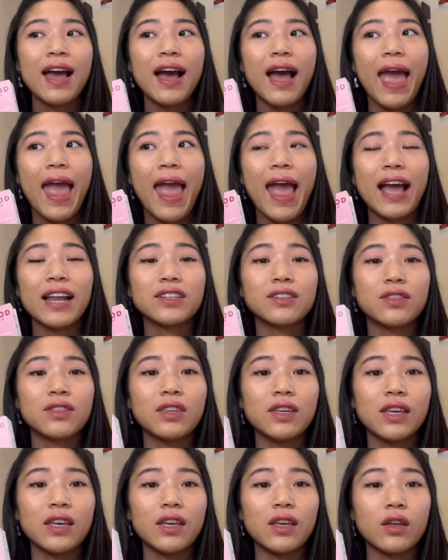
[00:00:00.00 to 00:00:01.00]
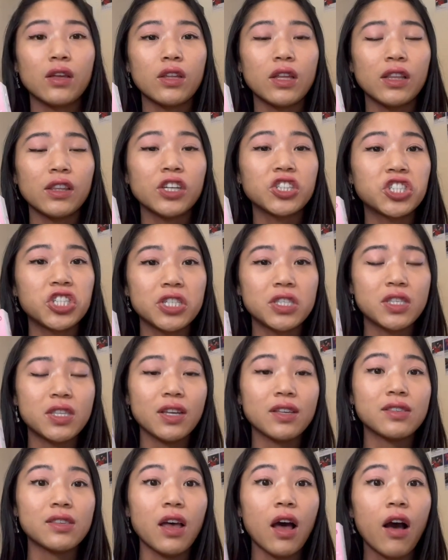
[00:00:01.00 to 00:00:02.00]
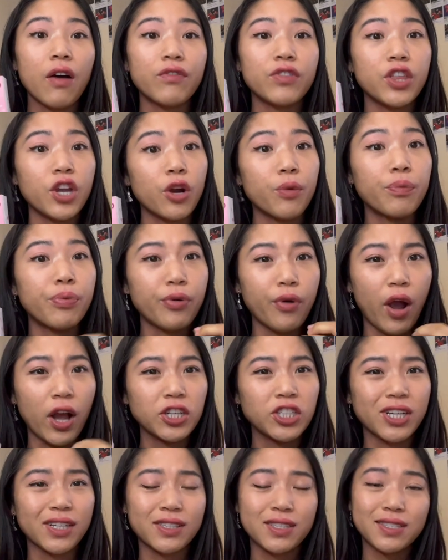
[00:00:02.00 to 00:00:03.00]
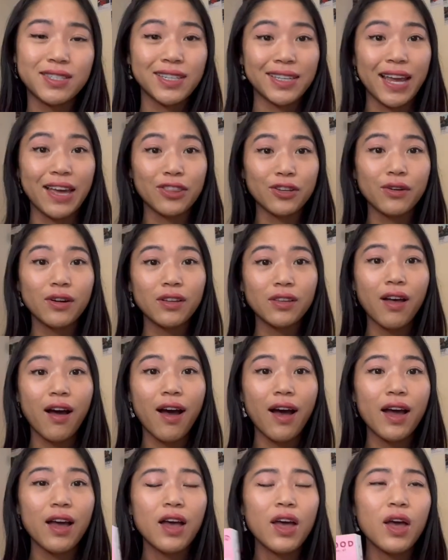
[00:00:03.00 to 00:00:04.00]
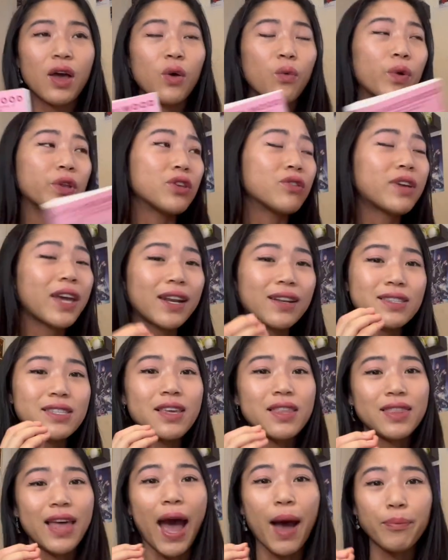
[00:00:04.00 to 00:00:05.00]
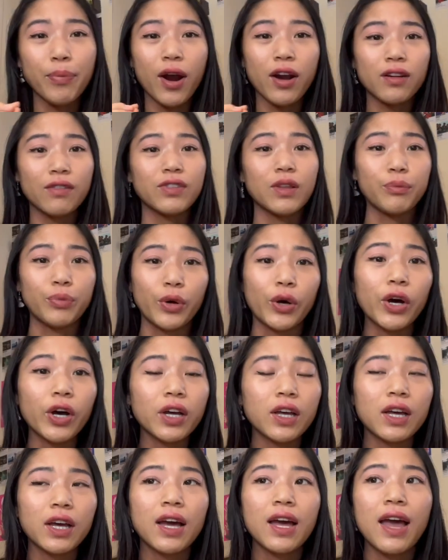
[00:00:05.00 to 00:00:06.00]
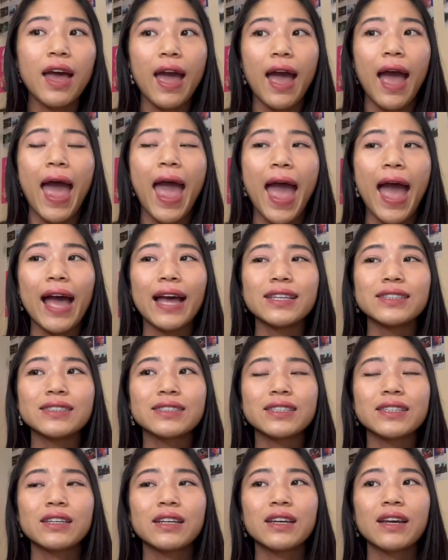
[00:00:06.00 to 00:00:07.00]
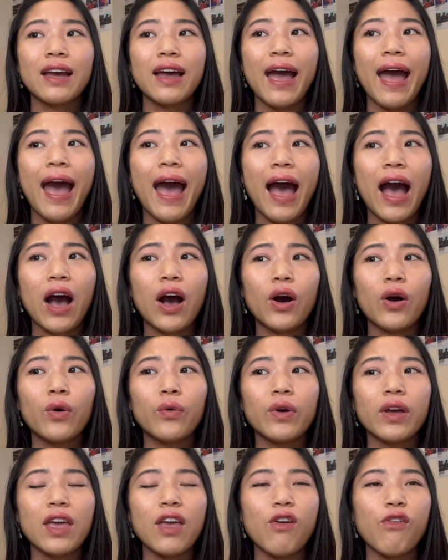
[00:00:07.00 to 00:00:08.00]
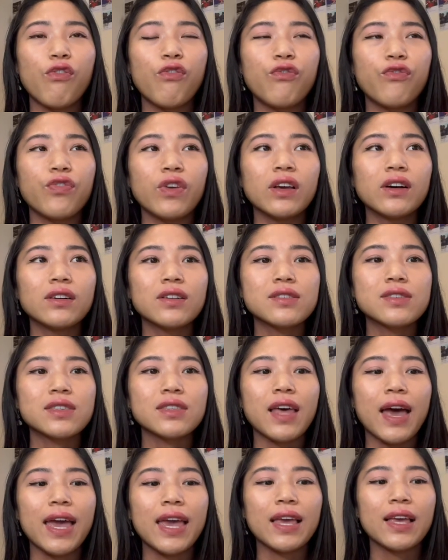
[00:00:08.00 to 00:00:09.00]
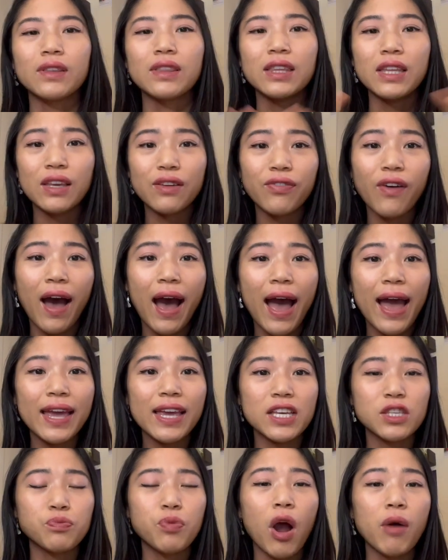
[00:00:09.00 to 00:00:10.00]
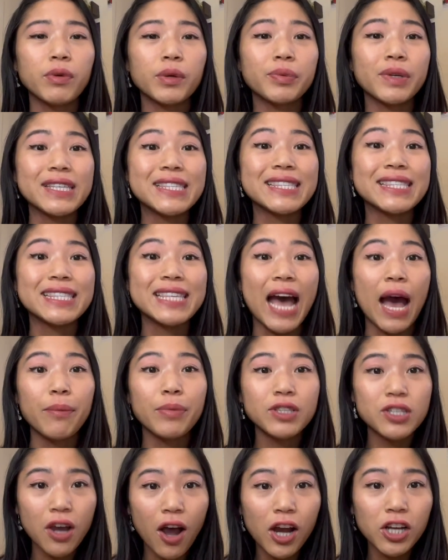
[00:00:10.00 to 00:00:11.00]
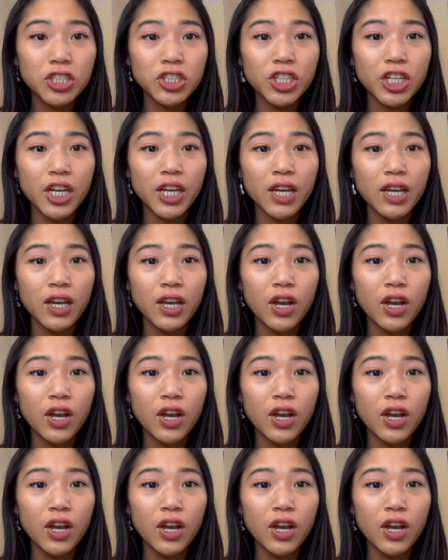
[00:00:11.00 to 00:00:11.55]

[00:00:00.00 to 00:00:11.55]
and the logistics of their project together a lot. When you get into that part of the book and how it feels like Levi is probably sabotaging